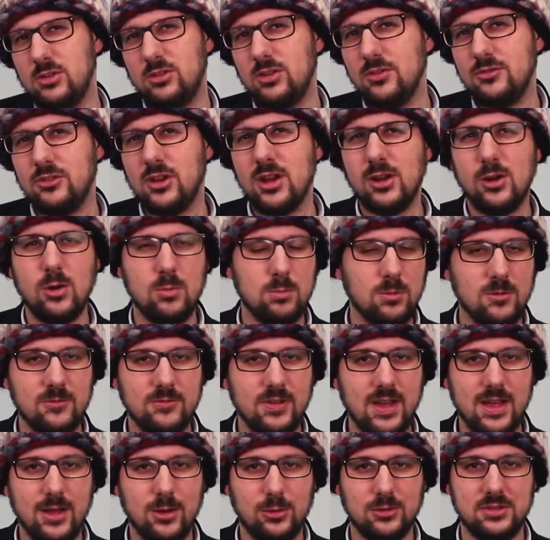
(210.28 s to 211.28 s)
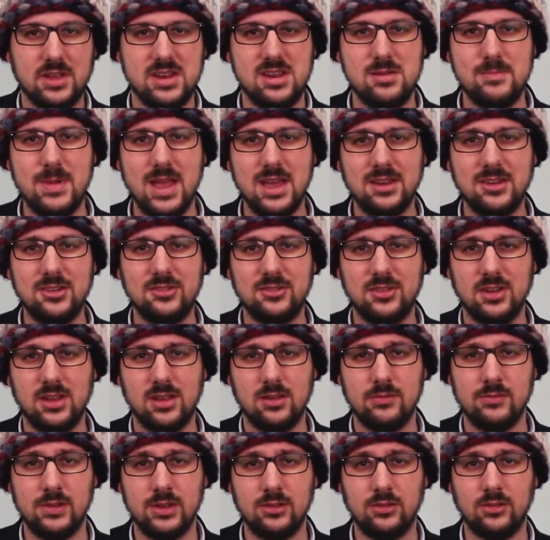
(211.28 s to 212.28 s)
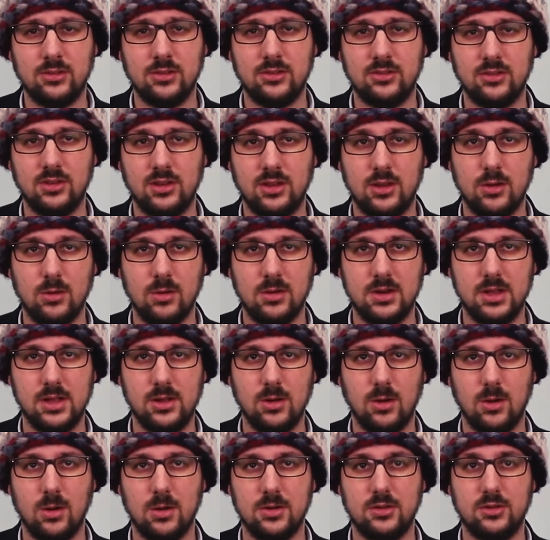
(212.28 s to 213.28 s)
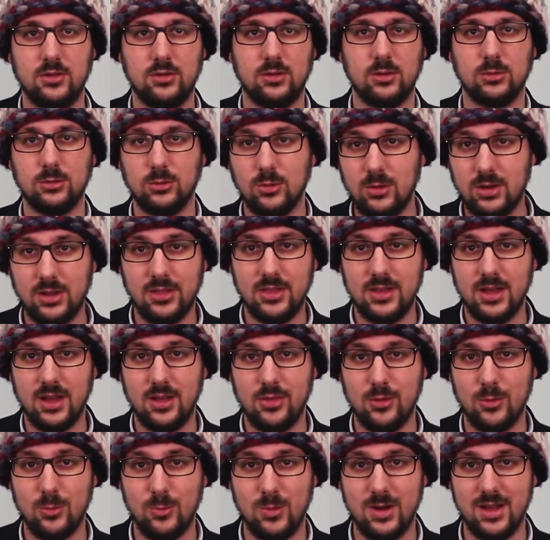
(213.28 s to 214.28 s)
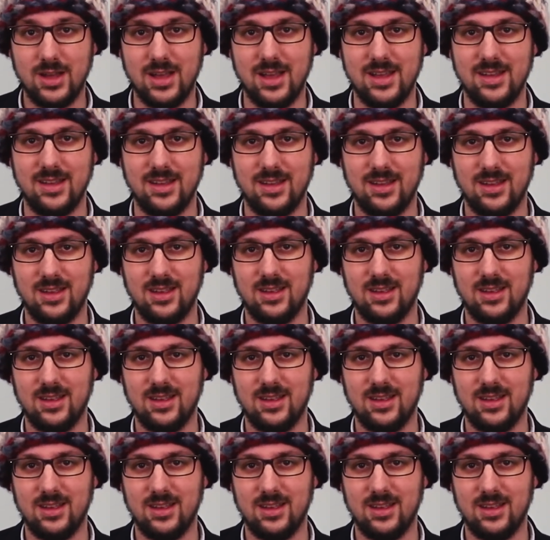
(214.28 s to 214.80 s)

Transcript: But Shevchenko prevailed and he managed to convince the security guard to look the other way.